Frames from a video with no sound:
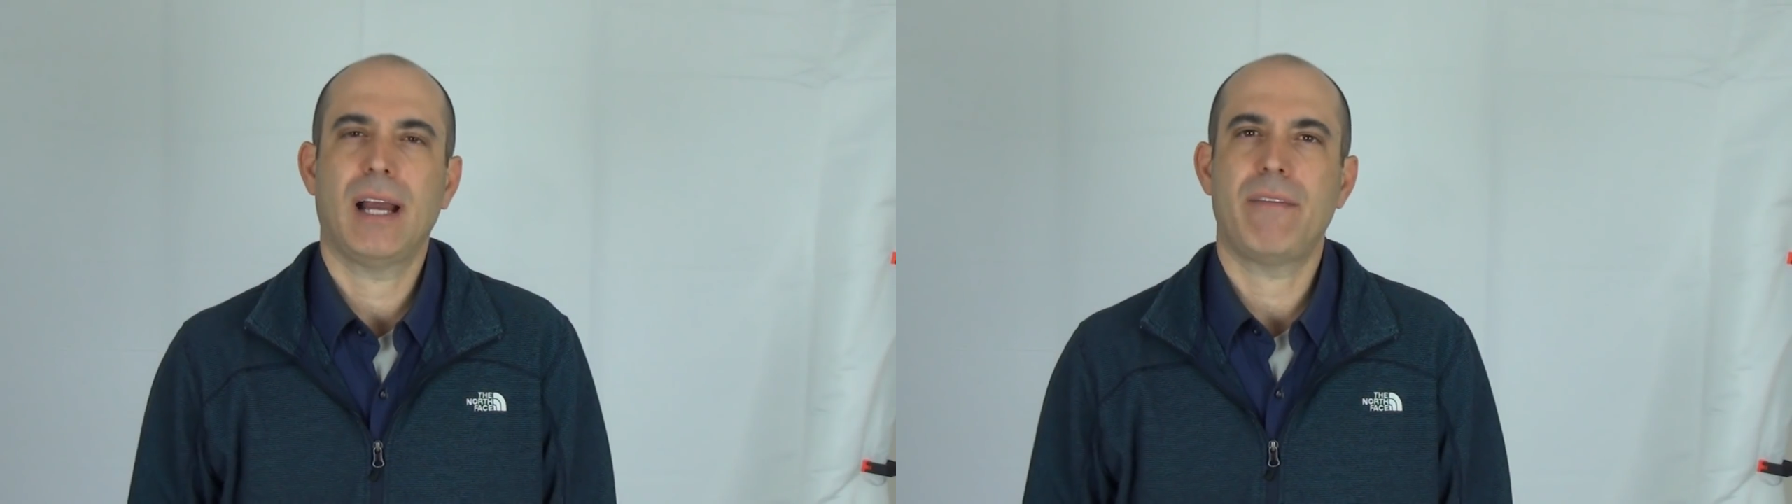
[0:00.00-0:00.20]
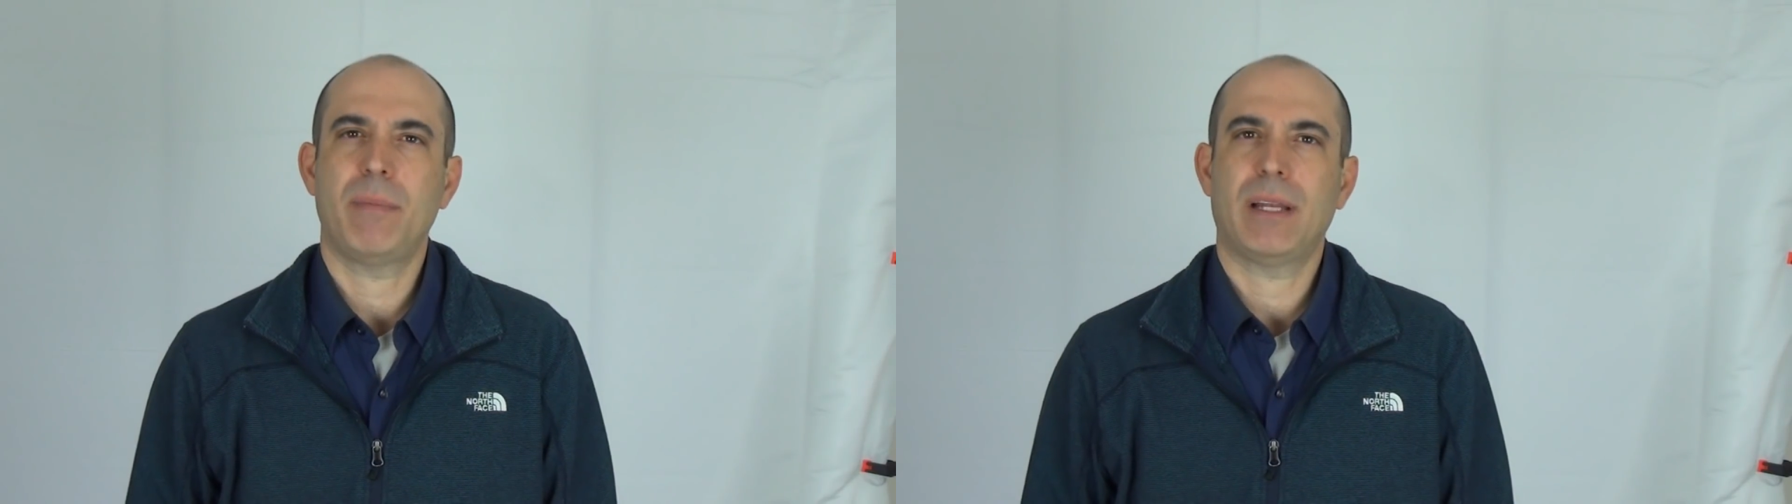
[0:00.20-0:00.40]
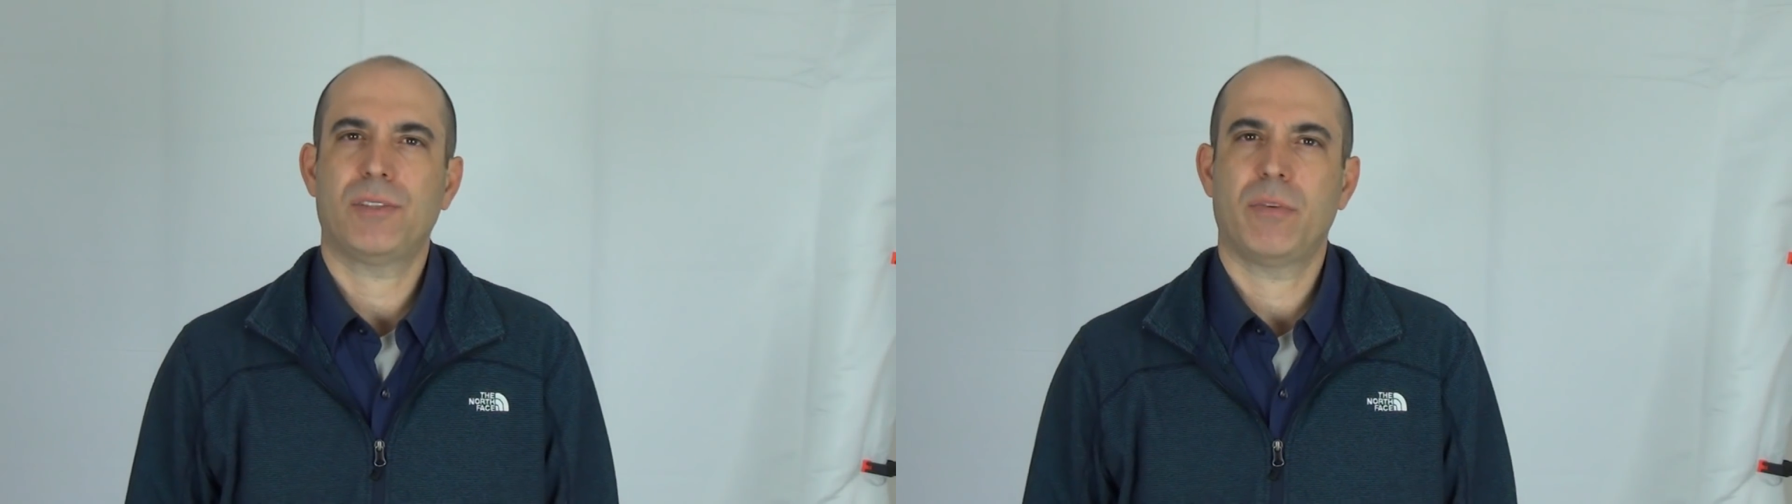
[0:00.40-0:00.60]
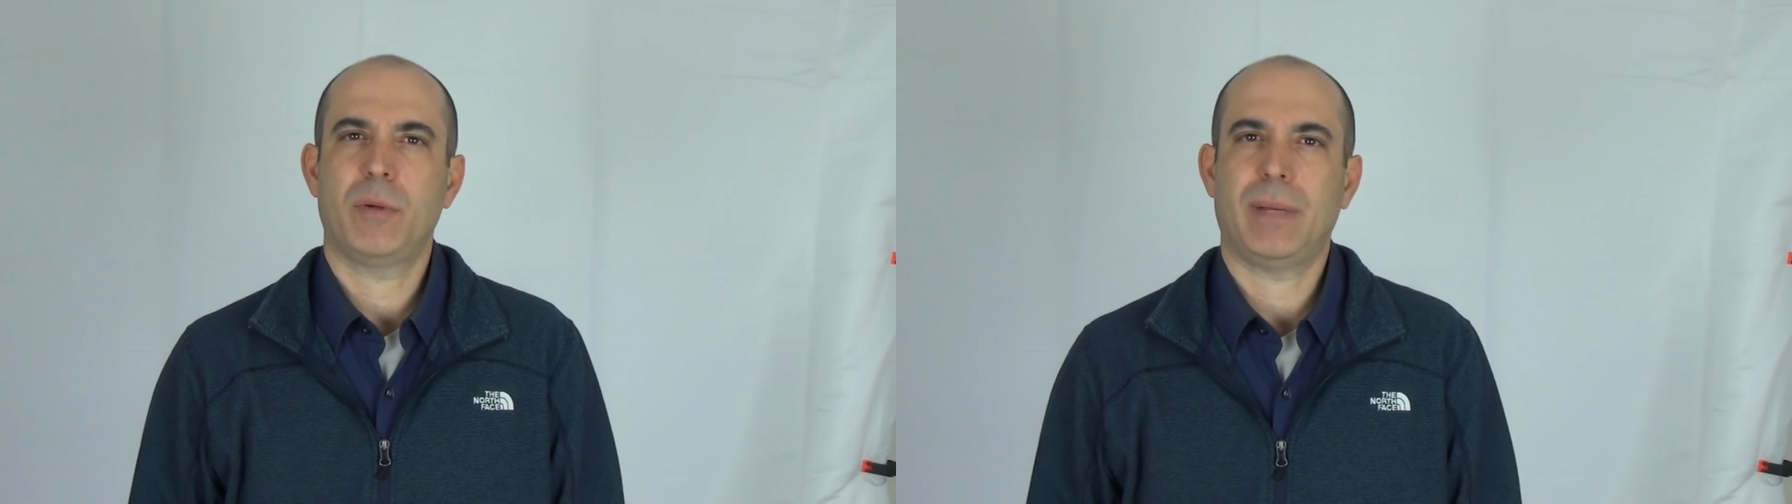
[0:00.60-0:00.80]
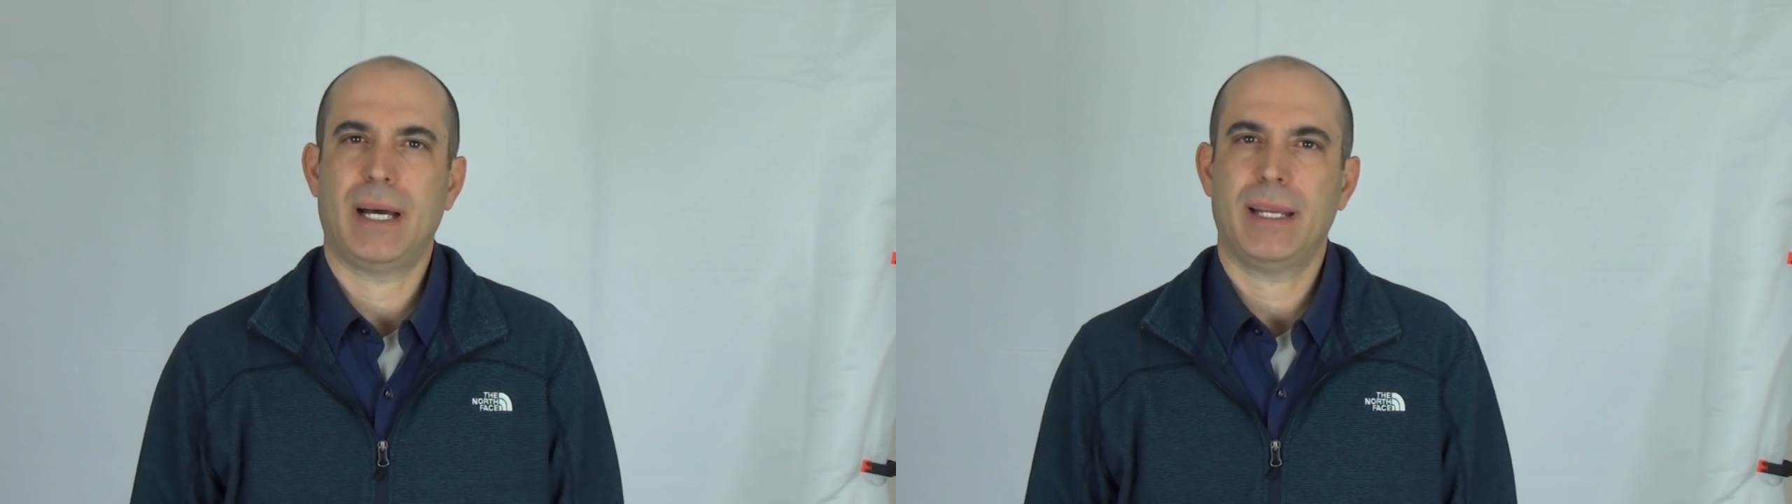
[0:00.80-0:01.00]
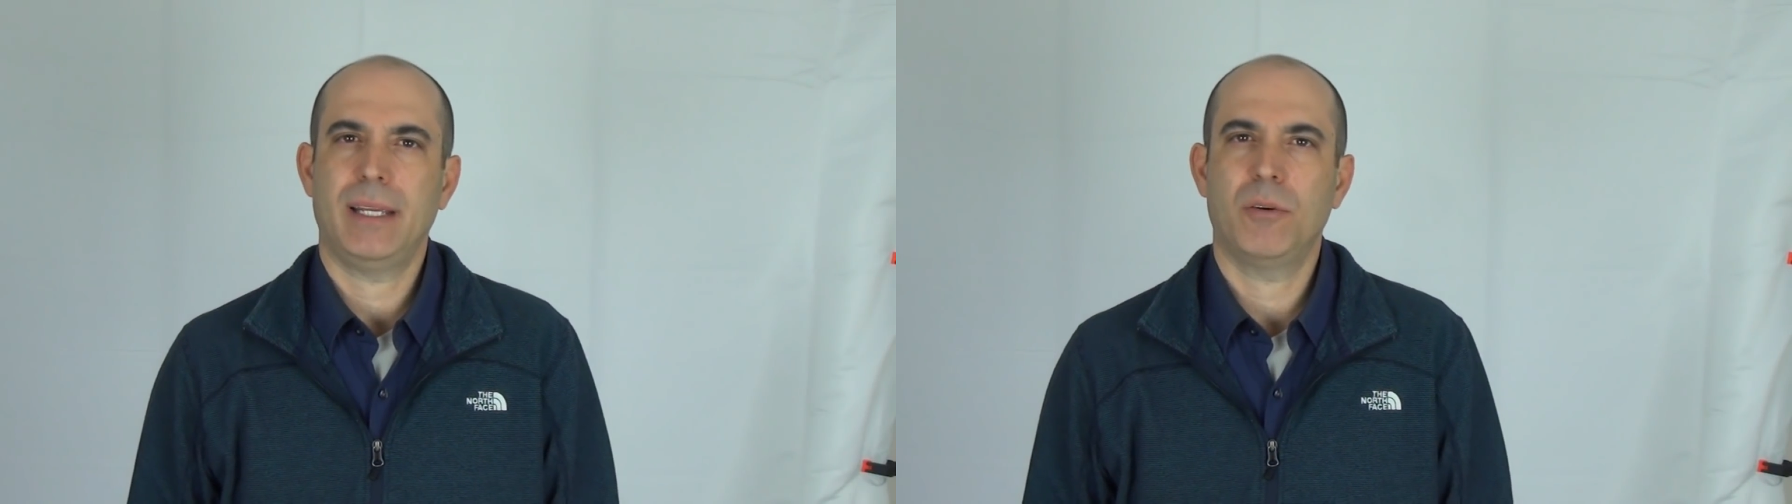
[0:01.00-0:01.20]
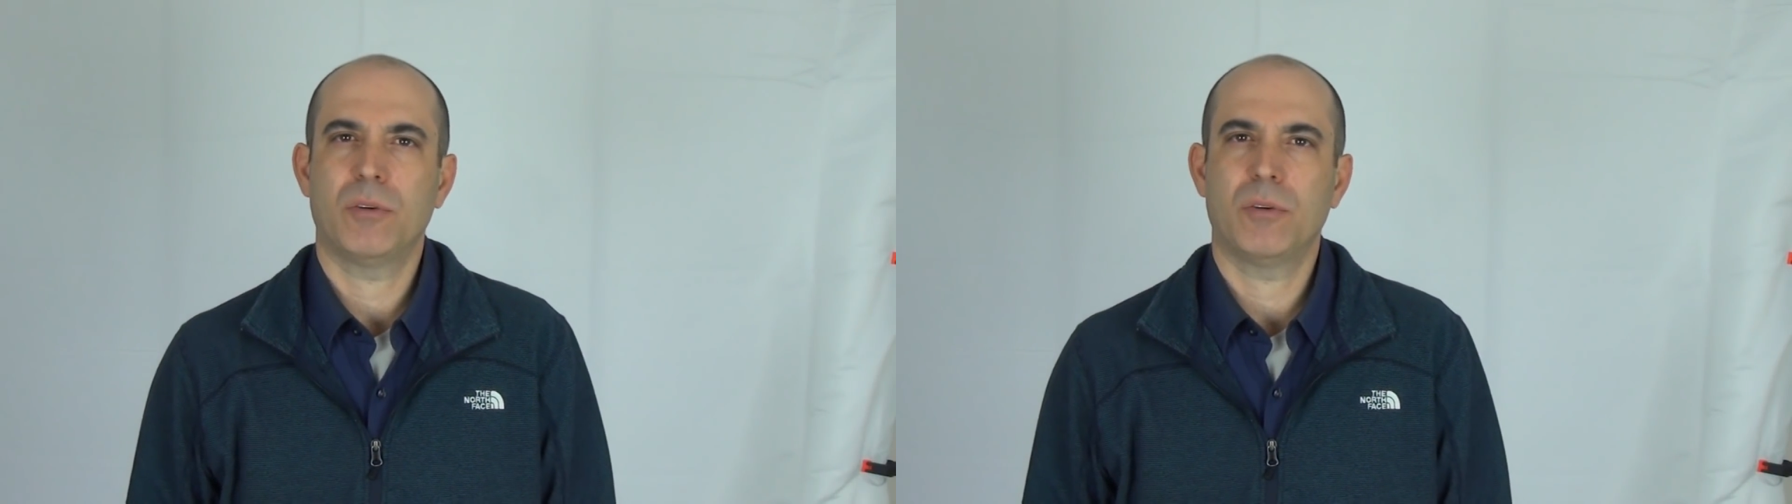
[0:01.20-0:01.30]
heavy metals from your body,